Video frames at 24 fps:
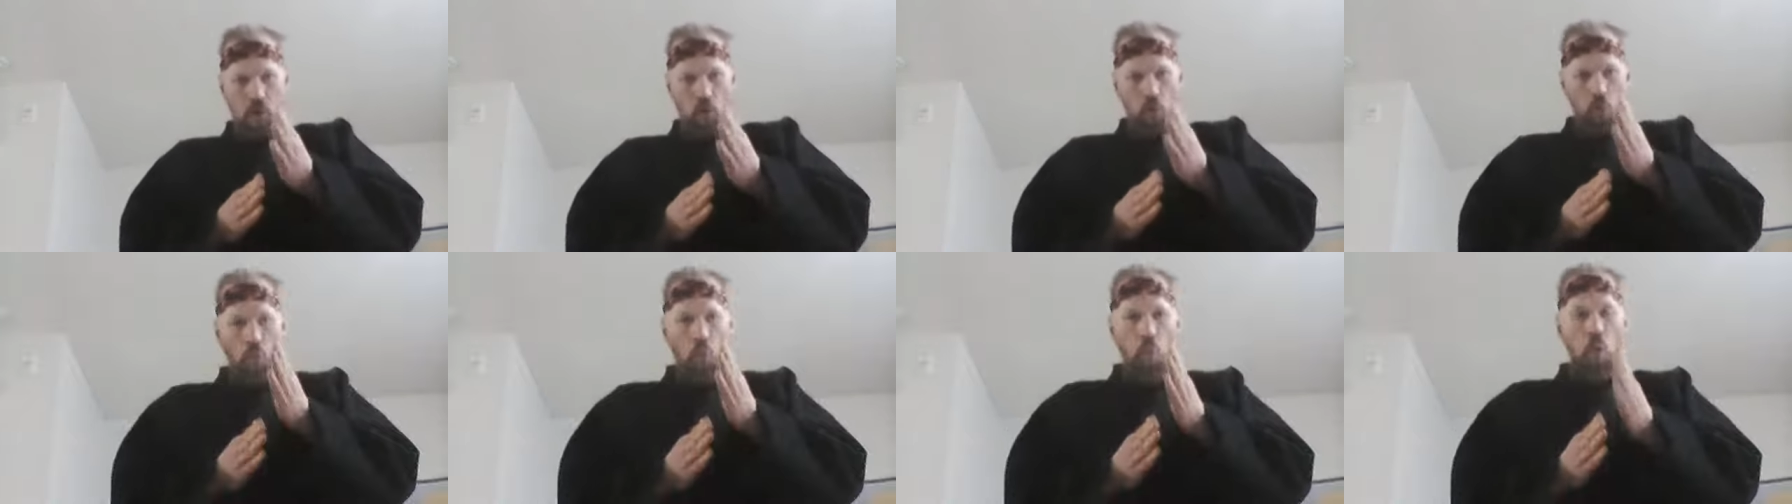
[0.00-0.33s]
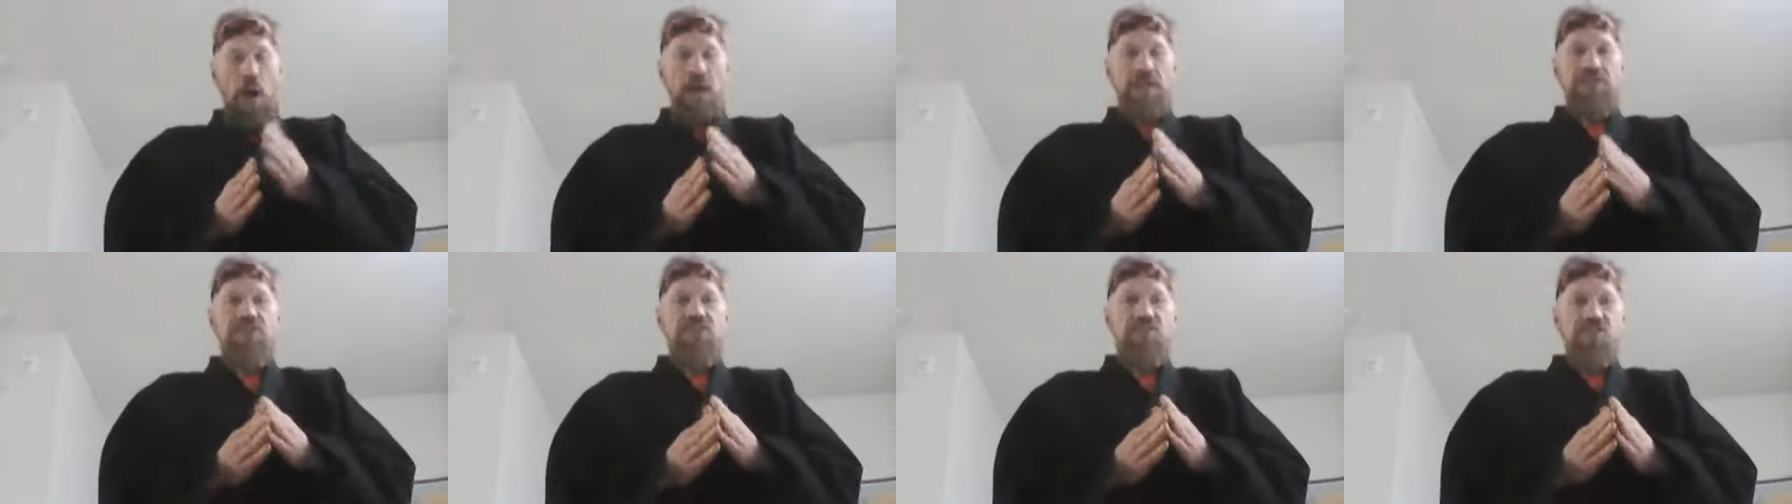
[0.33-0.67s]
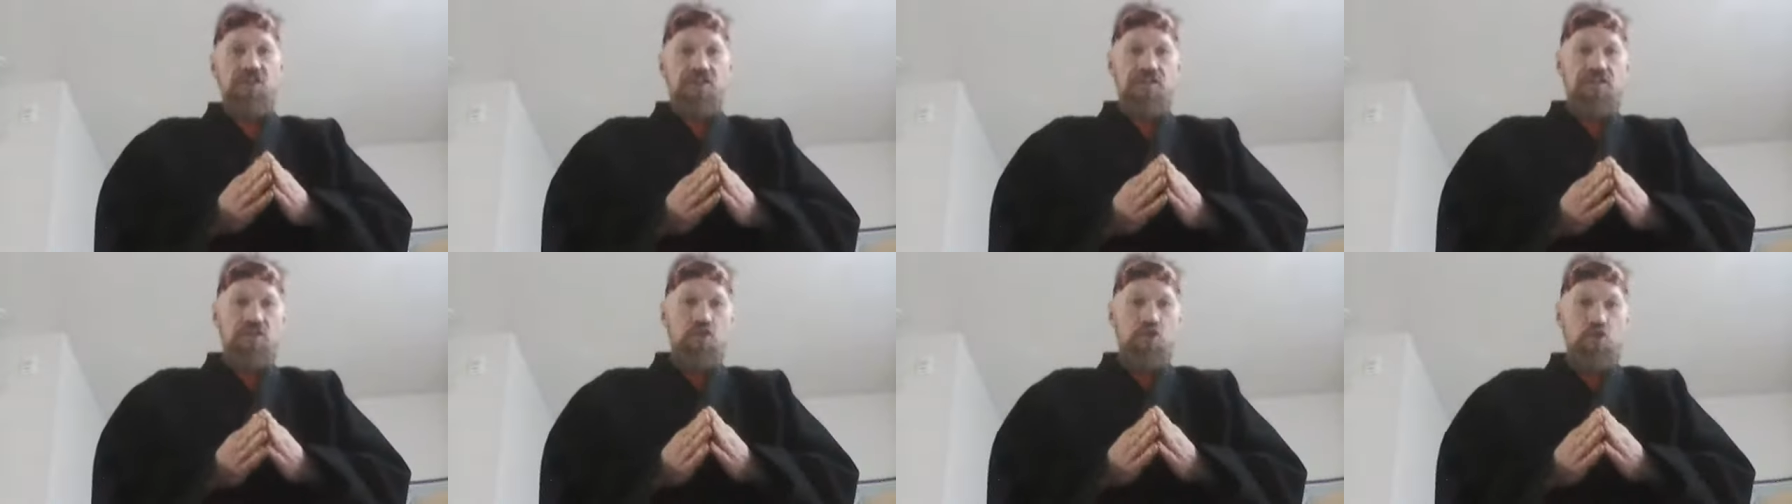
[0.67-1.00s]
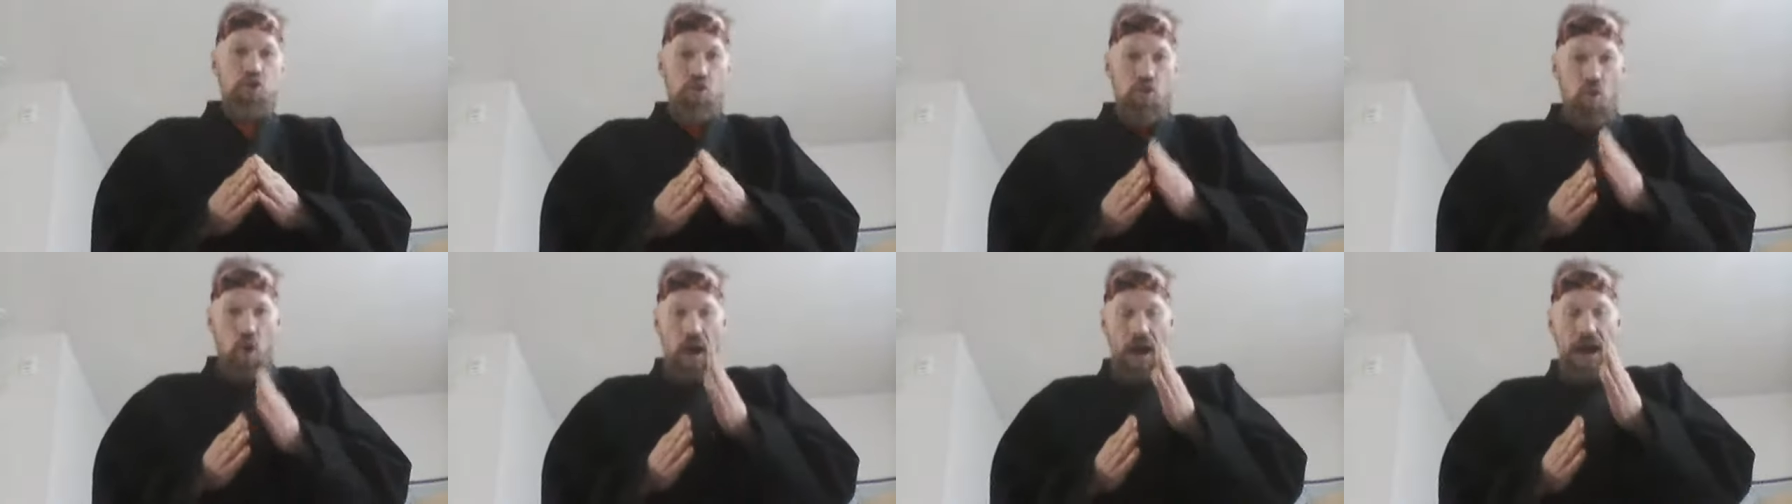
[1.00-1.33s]
wants to
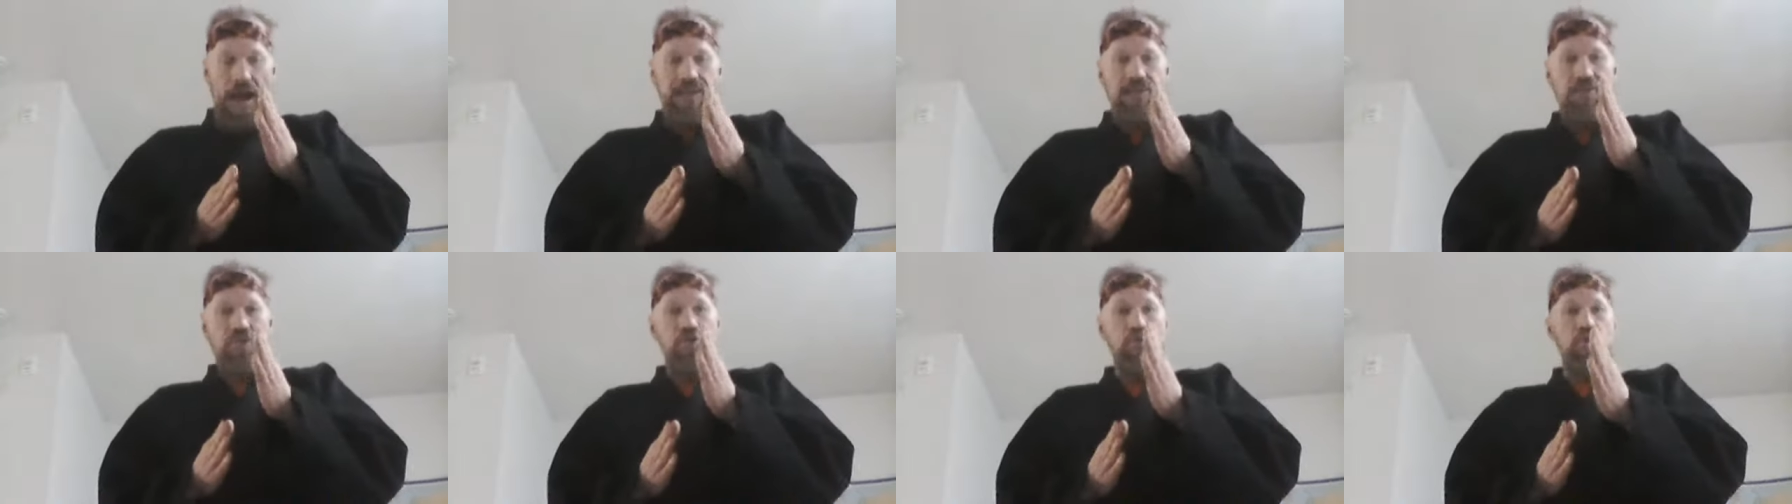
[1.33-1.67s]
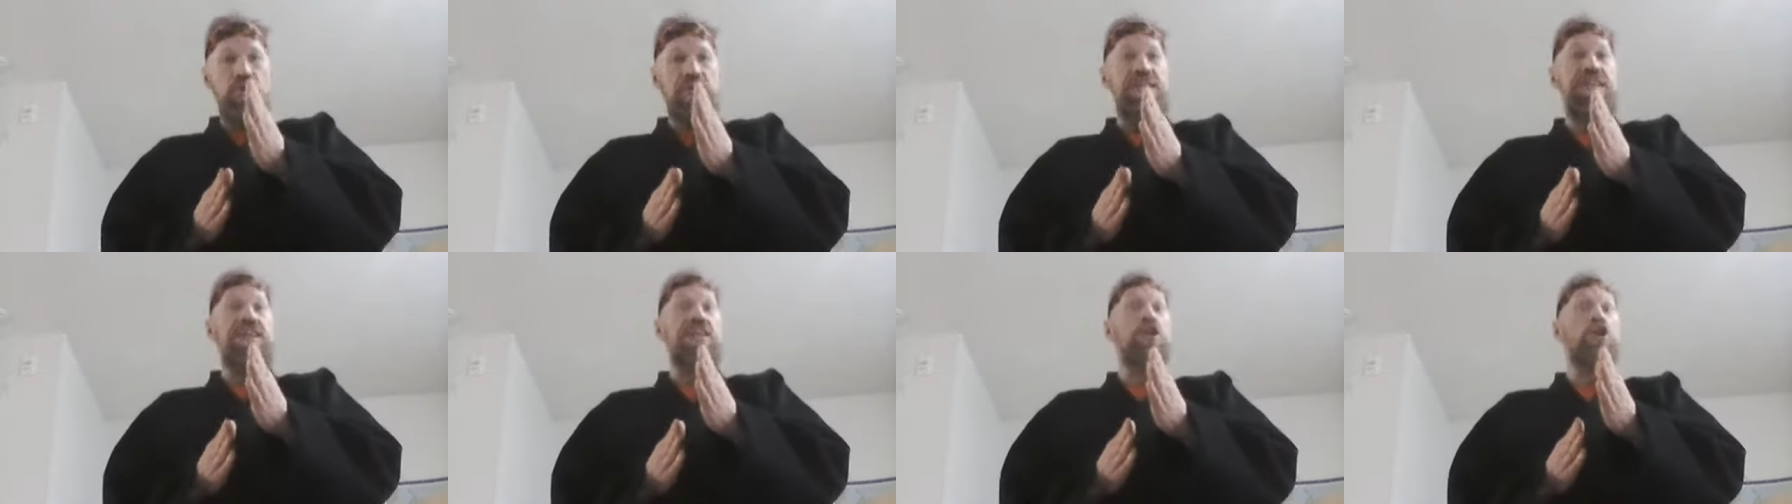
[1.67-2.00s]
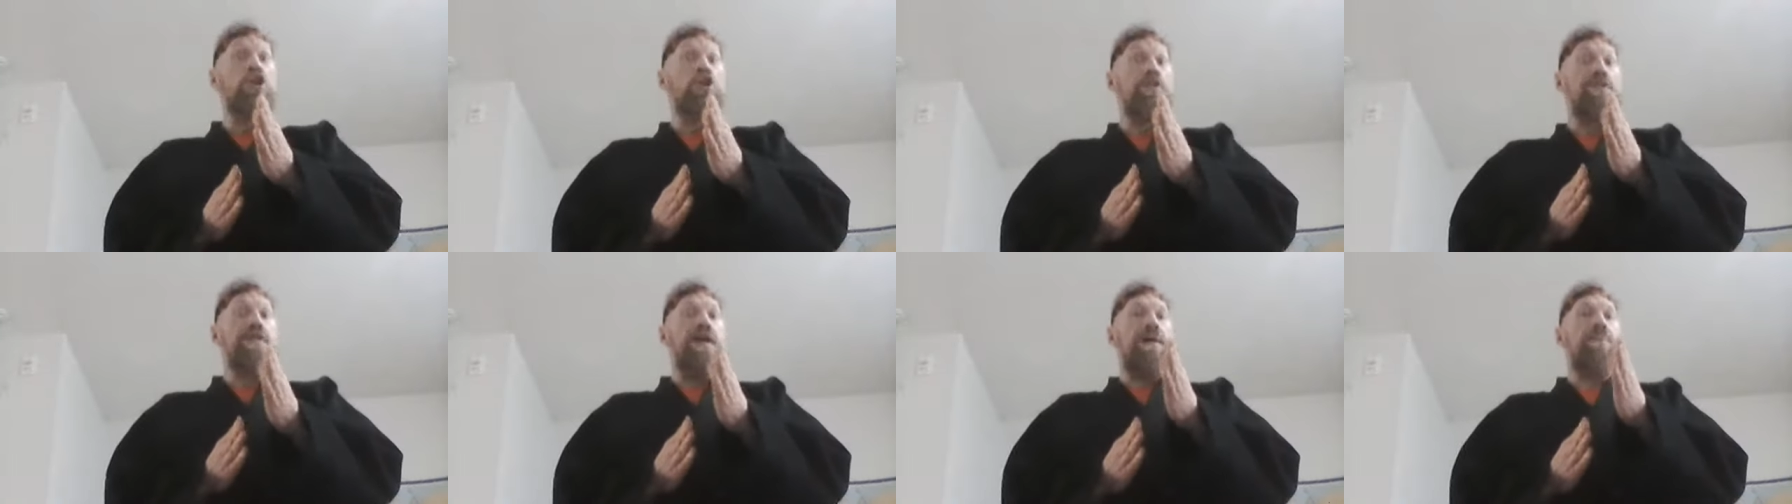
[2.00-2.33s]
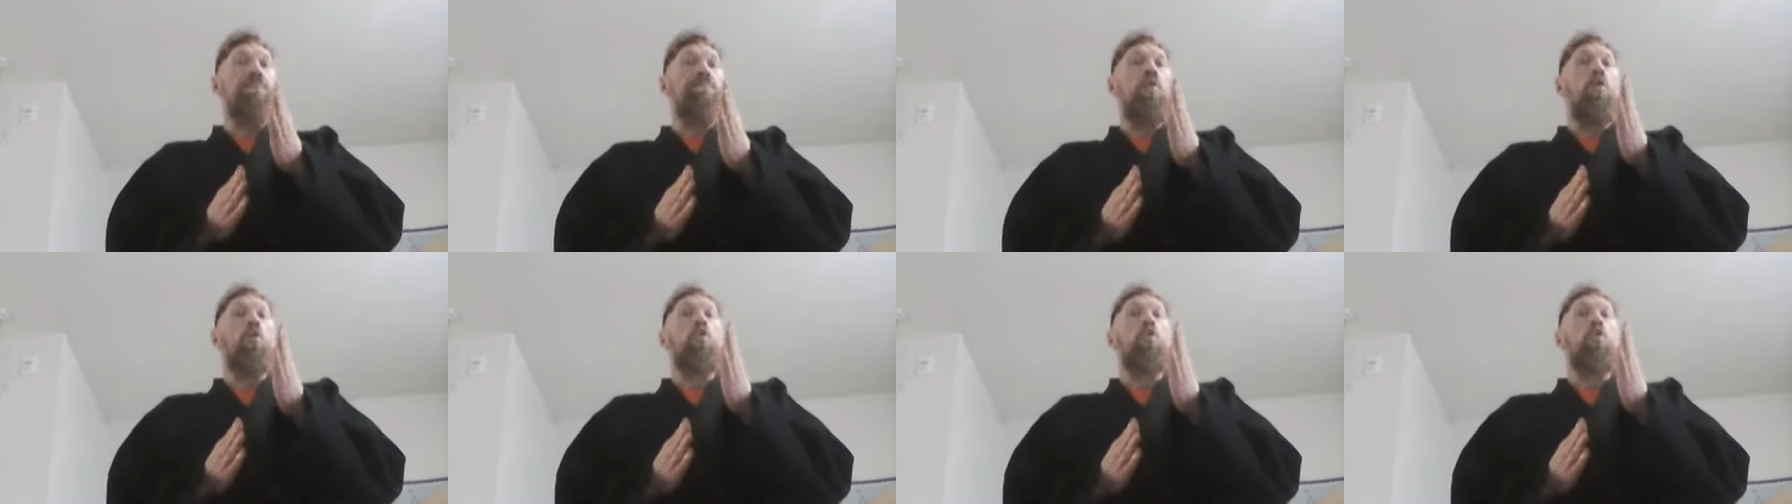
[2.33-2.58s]
try to kill them